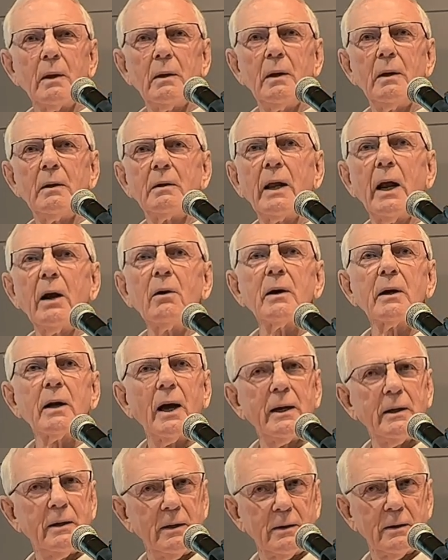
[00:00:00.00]

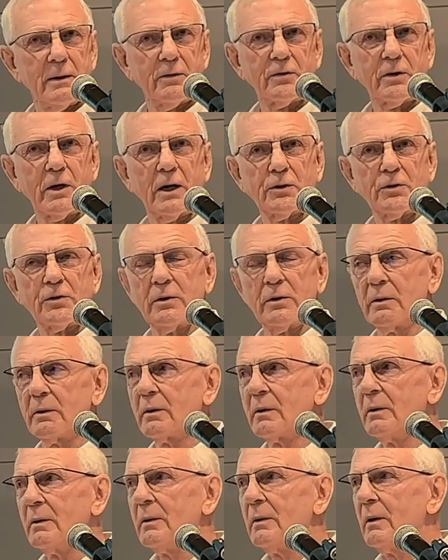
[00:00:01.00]
interrogating discussion
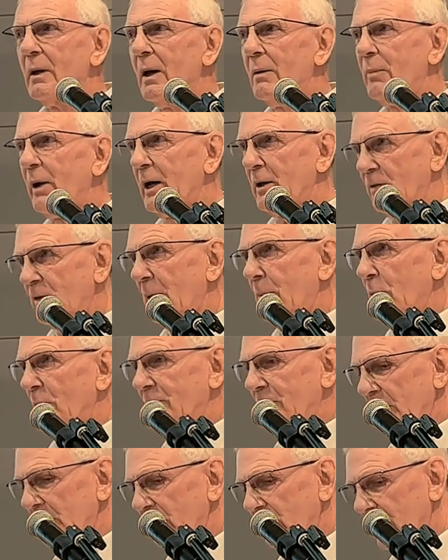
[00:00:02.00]
about some of
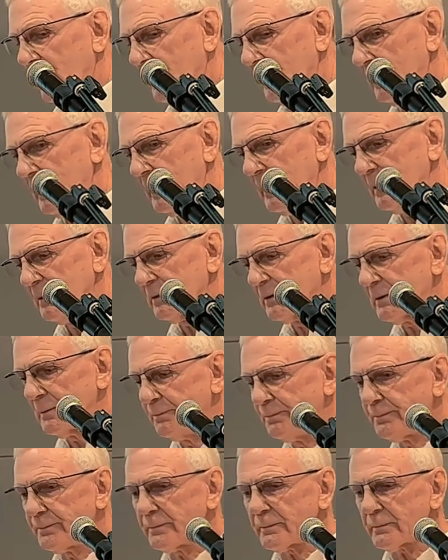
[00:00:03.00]
these ideas.
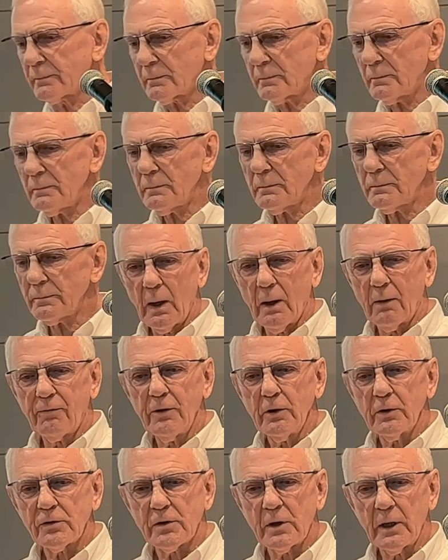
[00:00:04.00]
Now,
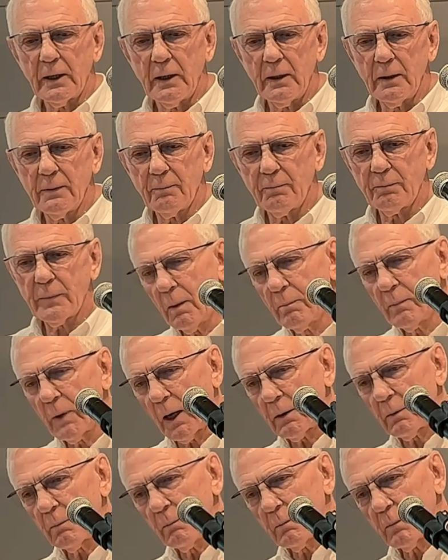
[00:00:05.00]
firstly,
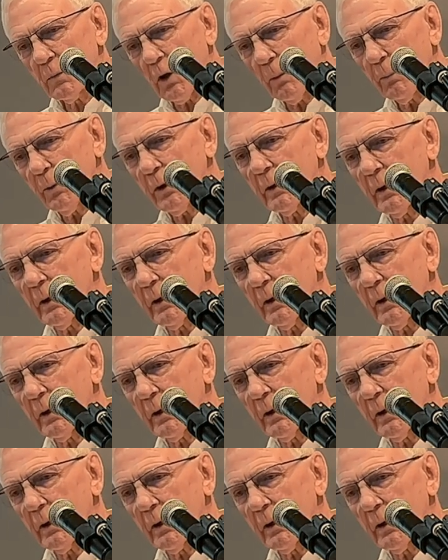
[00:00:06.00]
my topic